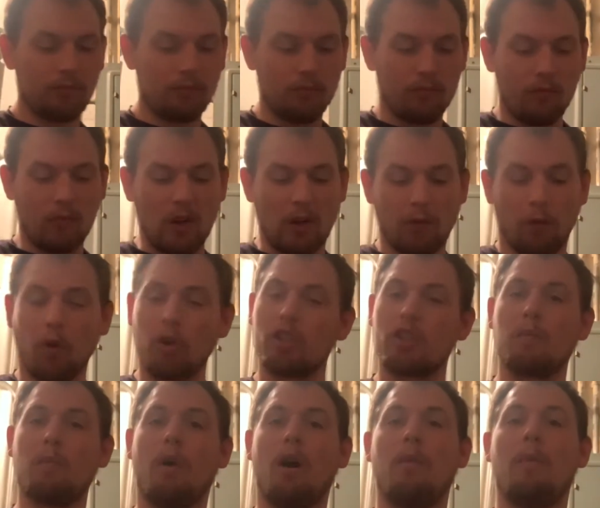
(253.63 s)

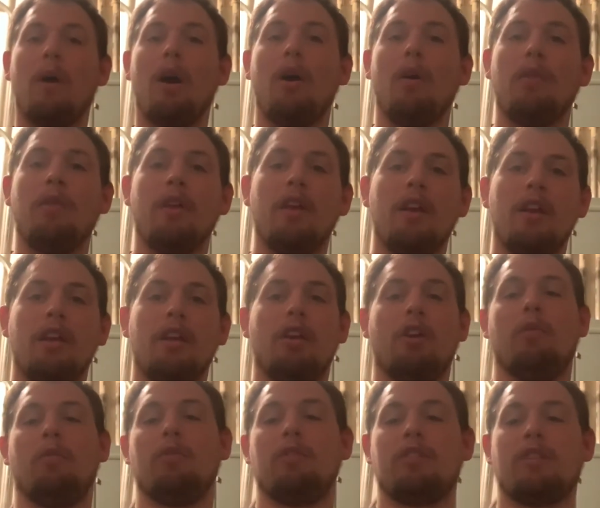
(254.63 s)
smallmouth here
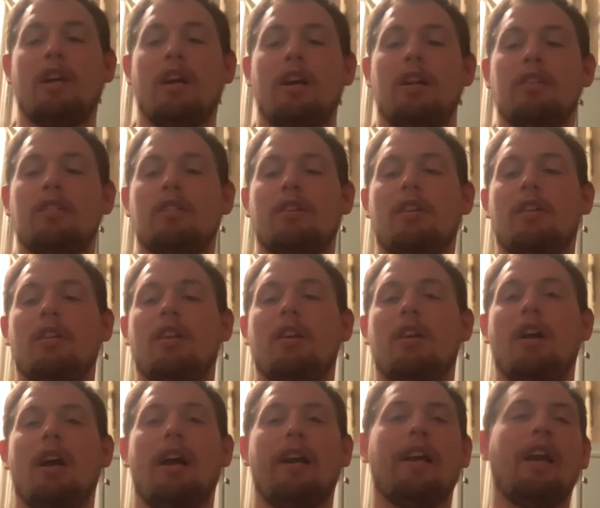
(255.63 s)
in Wisconsin.
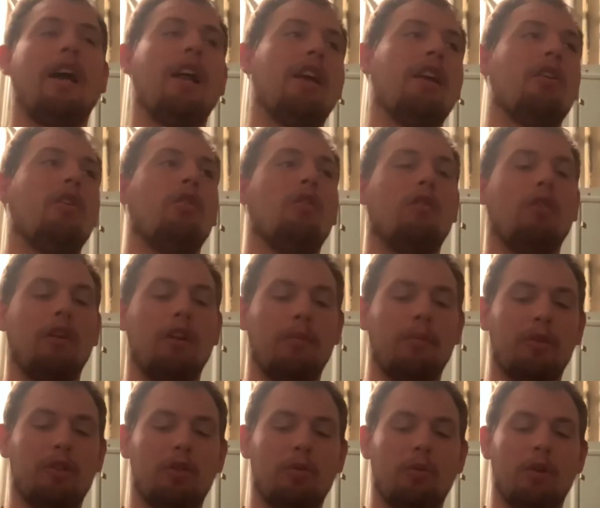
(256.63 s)
I kind of go in
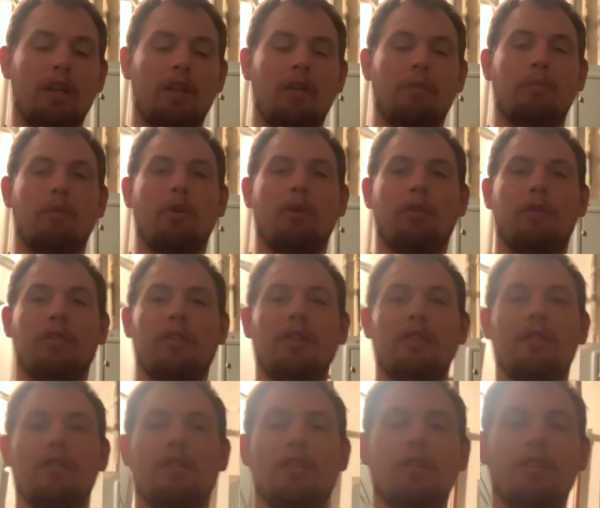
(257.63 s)
between both
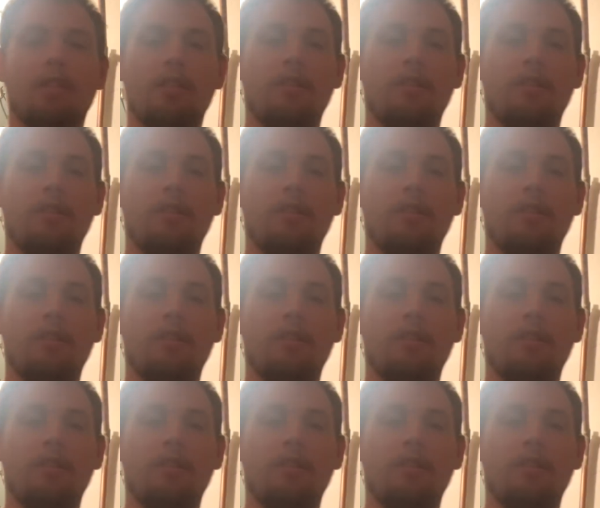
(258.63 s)
the